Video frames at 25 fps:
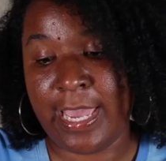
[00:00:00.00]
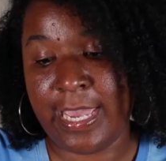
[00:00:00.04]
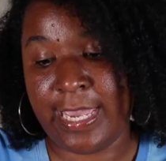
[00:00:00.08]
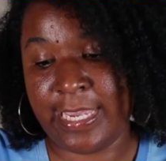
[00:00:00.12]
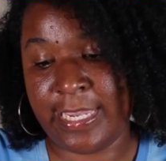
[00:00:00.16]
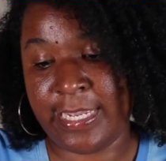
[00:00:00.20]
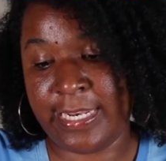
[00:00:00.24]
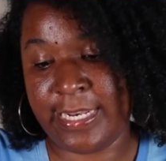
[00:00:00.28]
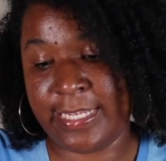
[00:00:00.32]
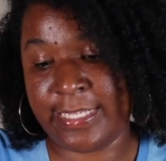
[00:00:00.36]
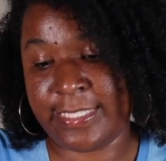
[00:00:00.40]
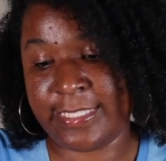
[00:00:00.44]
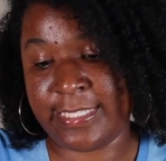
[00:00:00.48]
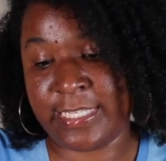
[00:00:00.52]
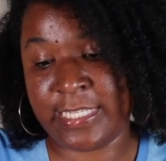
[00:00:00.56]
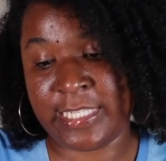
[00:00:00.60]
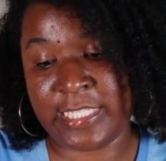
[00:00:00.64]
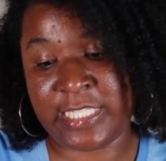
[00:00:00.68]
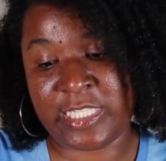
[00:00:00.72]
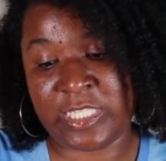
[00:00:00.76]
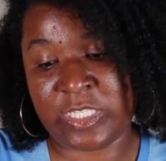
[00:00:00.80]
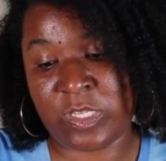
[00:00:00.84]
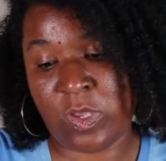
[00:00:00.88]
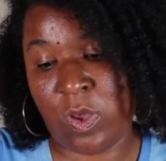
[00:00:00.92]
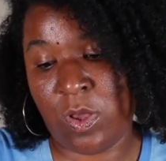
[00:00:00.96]
It is the
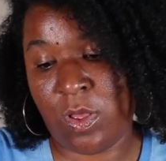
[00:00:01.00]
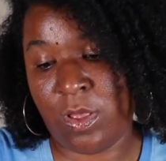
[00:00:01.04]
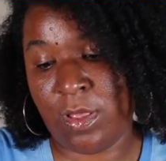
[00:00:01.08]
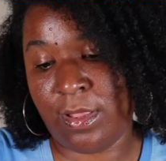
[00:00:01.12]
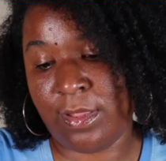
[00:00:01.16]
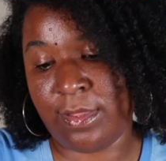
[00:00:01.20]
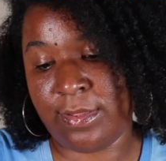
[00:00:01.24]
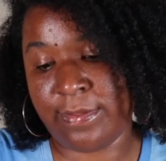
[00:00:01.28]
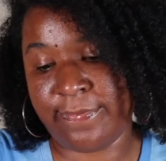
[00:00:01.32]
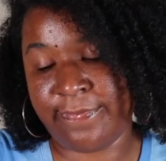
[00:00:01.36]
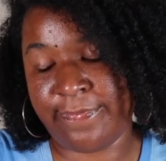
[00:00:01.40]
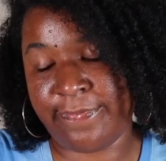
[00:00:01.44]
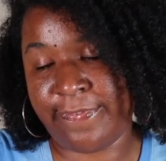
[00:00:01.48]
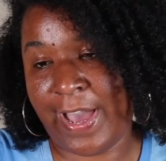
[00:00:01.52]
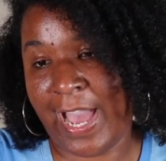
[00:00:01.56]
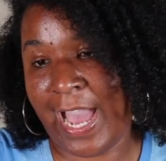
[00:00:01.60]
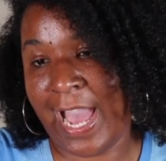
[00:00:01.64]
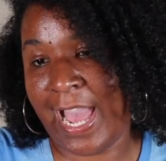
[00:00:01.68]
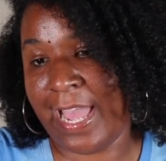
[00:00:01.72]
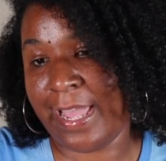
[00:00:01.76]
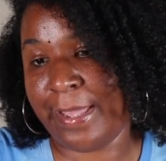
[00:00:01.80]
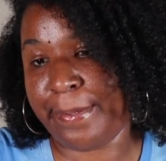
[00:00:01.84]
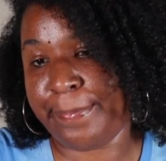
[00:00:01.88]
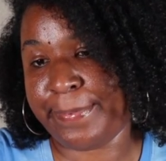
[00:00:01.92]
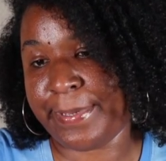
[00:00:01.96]
Soul
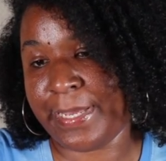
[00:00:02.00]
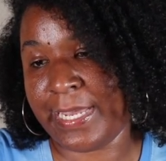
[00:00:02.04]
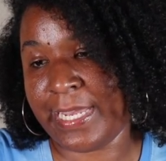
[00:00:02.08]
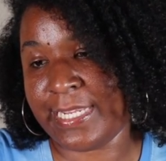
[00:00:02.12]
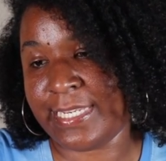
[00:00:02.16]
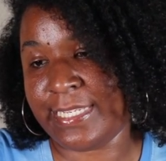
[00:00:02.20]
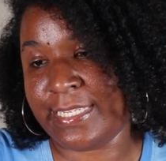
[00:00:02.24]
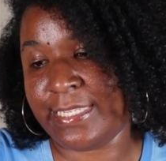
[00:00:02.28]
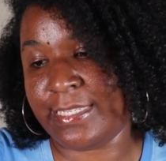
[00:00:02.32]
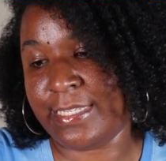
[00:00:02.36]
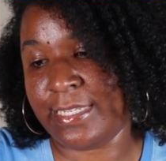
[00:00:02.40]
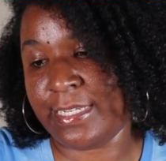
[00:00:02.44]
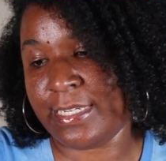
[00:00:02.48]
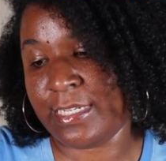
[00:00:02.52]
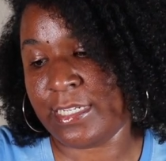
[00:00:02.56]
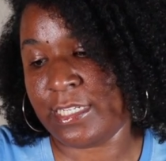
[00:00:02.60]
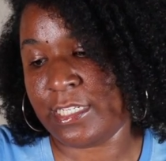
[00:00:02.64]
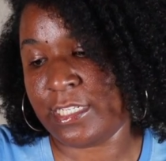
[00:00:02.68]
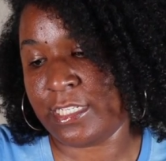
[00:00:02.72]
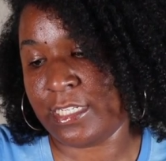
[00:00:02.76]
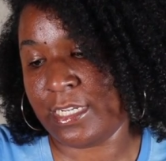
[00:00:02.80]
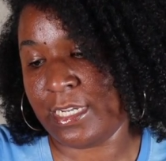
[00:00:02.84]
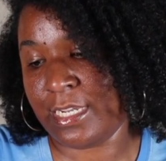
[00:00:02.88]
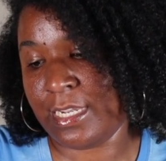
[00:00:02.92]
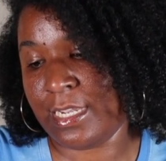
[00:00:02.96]
Vibe
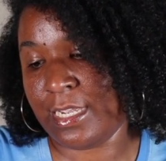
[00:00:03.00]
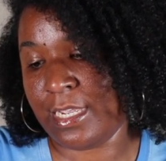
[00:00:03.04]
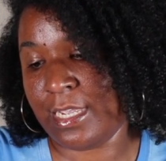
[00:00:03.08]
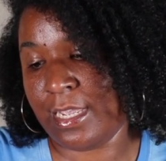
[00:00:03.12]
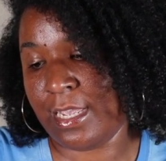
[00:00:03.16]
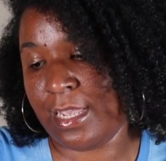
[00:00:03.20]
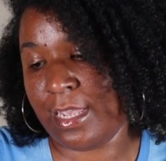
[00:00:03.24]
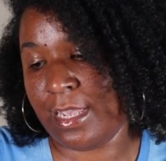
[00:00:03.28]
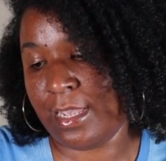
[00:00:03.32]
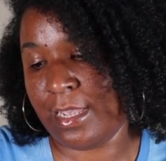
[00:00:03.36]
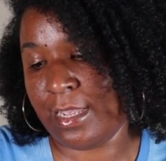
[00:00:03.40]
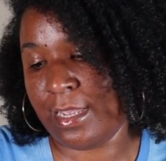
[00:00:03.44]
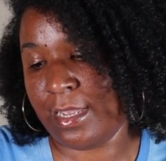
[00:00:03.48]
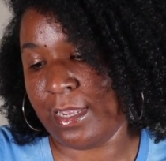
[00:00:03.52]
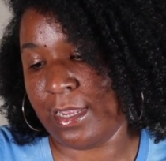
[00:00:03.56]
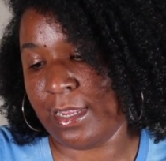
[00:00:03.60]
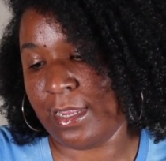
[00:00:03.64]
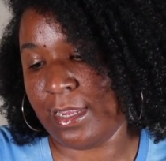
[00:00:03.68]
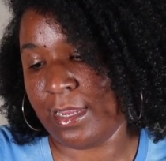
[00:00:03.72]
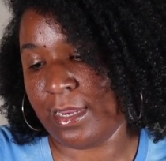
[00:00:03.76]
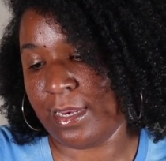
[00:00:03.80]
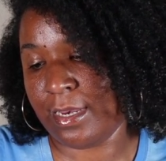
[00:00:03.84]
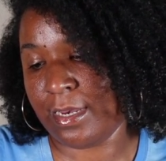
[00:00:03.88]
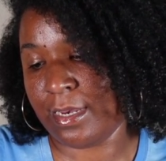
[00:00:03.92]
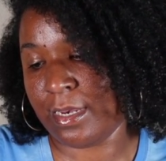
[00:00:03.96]

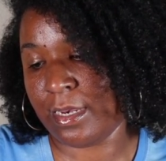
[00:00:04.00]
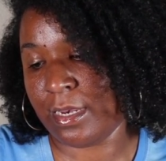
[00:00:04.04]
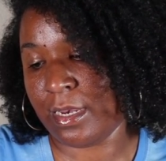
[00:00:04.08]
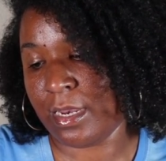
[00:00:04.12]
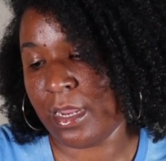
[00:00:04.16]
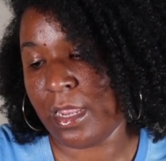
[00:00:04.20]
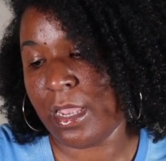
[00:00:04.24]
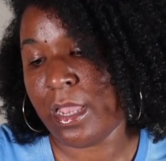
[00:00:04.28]
edition.